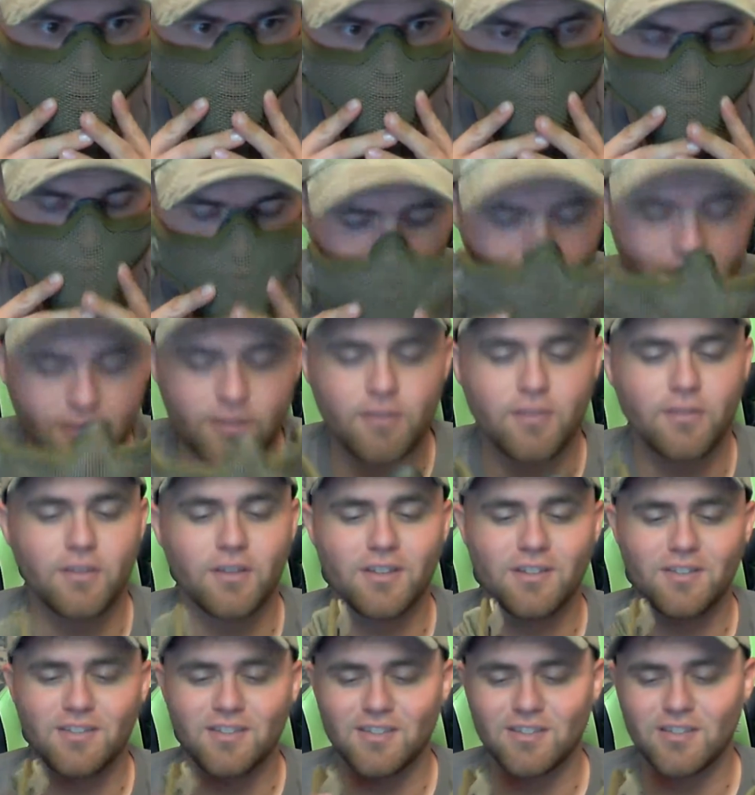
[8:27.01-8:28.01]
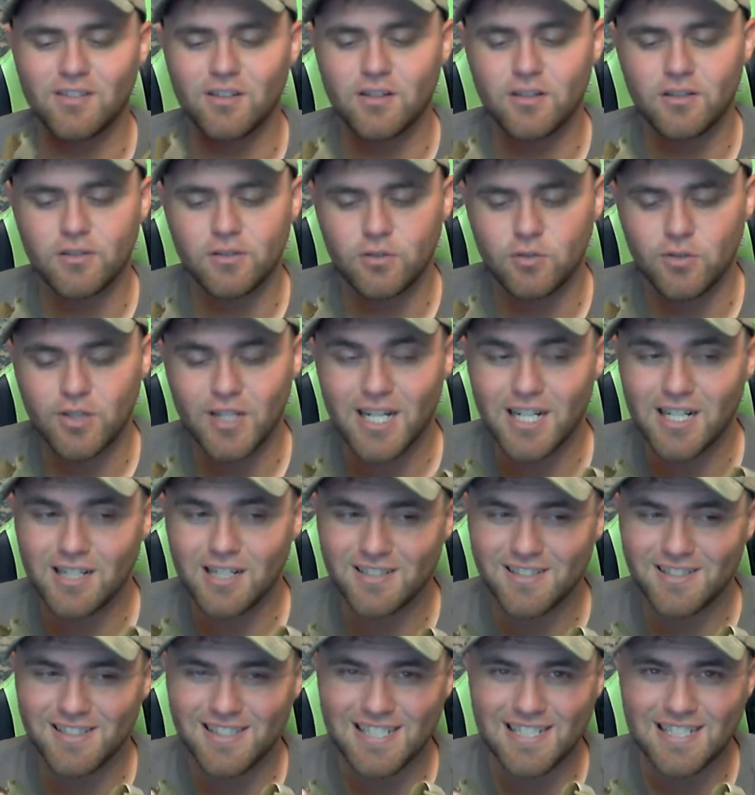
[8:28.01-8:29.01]
But this is also kind
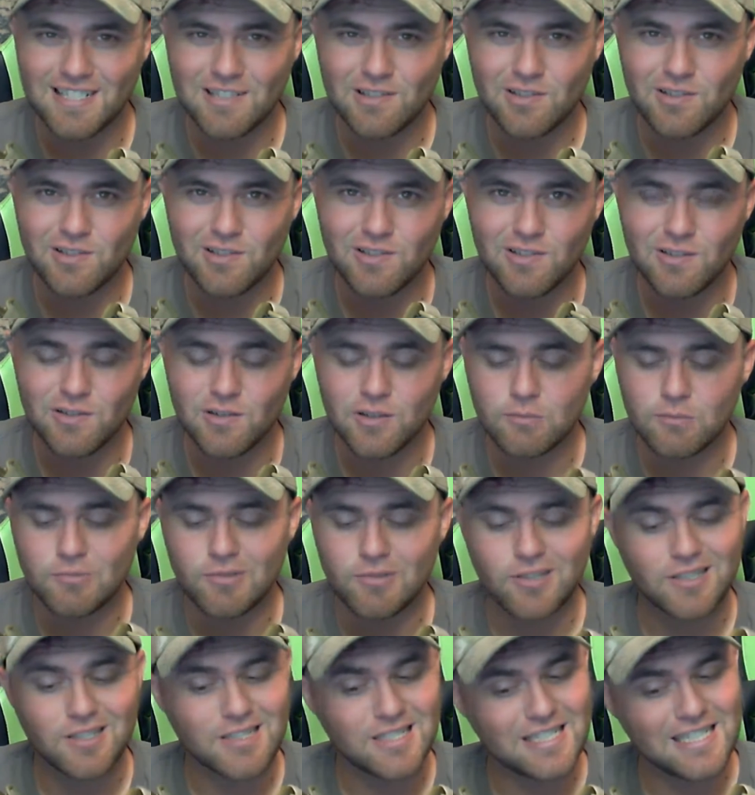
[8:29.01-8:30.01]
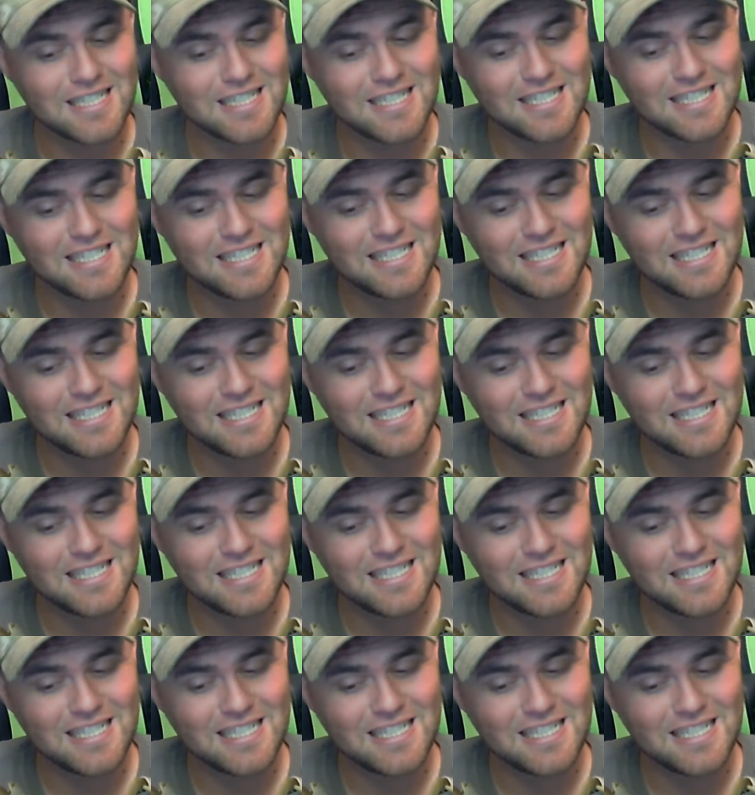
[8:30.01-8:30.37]
of stout, so I'm just kind of